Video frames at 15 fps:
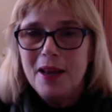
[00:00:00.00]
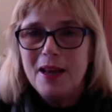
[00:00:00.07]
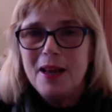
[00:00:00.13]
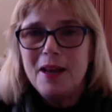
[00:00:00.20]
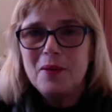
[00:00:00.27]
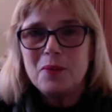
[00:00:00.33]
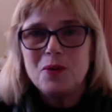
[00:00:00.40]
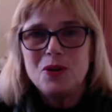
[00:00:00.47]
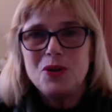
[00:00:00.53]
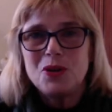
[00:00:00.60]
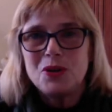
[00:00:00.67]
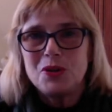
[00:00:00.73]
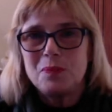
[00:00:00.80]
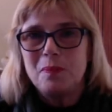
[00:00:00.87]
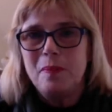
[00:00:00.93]
It would
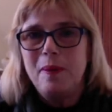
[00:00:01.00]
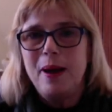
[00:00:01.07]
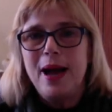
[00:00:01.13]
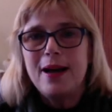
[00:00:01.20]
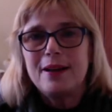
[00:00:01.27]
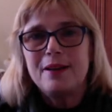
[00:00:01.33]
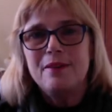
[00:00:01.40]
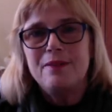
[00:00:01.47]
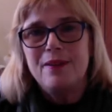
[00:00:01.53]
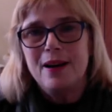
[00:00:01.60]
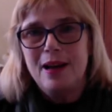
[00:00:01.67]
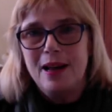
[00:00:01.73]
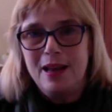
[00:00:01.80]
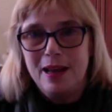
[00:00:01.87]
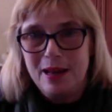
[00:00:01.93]
just
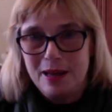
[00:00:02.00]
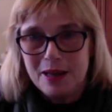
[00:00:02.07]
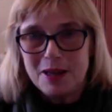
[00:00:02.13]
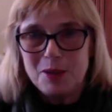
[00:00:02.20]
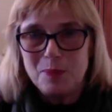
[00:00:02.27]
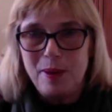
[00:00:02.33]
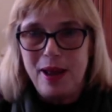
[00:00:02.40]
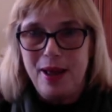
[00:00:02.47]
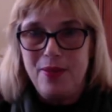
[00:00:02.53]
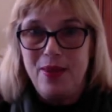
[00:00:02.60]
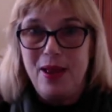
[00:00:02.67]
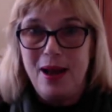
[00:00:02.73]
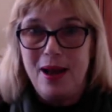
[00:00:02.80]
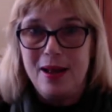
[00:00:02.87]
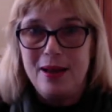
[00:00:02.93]
magnify and expand
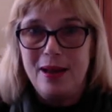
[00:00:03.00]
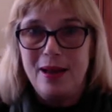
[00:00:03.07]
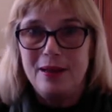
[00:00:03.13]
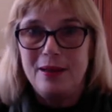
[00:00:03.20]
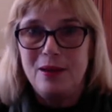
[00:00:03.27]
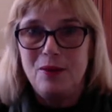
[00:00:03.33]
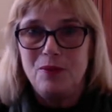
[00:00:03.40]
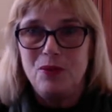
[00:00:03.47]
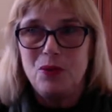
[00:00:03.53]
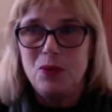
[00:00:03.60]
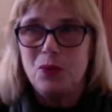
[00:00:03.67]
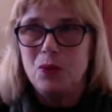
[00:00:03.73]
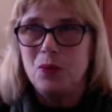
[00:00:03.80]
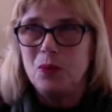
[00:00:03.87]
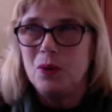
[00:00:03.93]
that and give
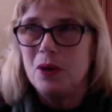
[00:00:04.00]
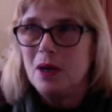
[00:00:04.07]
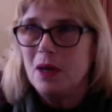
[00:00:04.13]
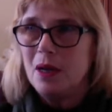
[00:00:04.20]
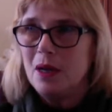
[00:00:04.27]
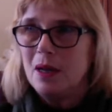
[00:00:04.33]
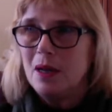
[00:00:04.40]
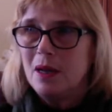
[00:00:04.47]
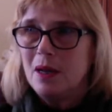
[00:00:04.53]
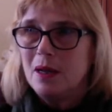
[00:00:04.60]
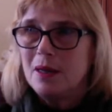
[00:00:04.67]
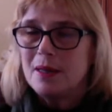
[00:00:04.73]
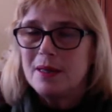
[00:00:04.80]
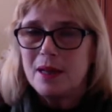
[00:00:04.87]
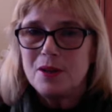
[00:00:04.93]
you
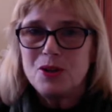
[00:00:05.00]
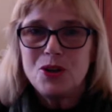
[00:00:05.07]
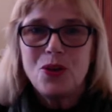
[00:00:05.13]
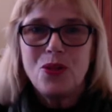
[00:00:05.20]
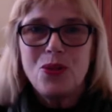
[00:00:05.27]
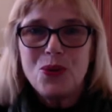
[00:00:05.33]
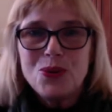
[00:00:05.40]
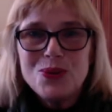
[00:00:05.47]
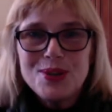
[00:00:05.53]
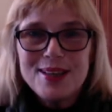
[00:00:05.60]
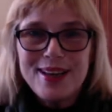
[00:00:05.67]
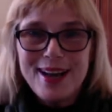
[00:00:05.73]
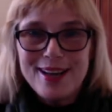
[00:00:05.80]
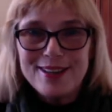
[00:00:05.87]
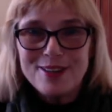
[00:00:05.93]
such
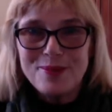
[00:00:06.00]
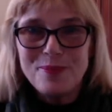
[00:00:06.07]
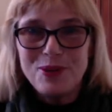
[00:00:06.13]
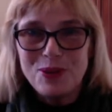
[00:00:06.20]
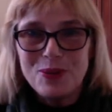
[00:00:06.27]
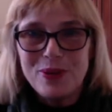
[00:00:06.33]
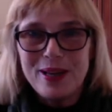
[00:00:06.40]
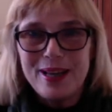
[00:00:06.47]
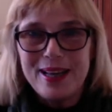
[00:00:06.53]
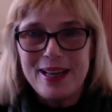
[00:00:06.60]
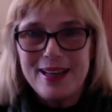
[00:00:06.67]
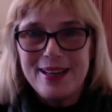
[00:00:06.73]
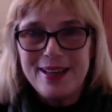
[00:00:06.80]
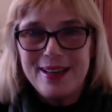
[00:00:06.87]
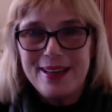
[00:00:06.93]
enthusiasm doing
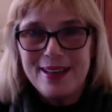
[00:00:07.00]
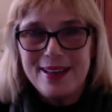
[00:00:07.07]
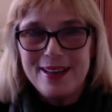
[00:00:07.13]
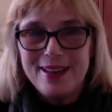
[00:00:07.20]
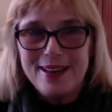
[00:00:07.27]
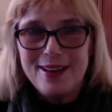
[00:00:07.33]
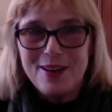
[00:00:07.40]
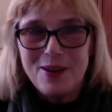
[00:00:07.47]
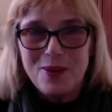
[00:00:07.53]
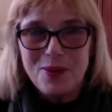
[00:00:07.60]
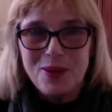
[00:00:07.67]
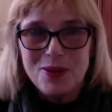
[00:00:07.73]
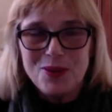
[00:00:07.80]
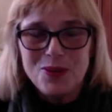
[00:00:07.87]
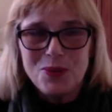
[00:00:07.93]
it, you know,
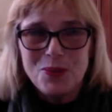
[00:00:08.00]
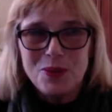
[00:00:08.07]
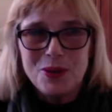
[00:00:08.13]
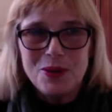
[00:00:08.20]
that it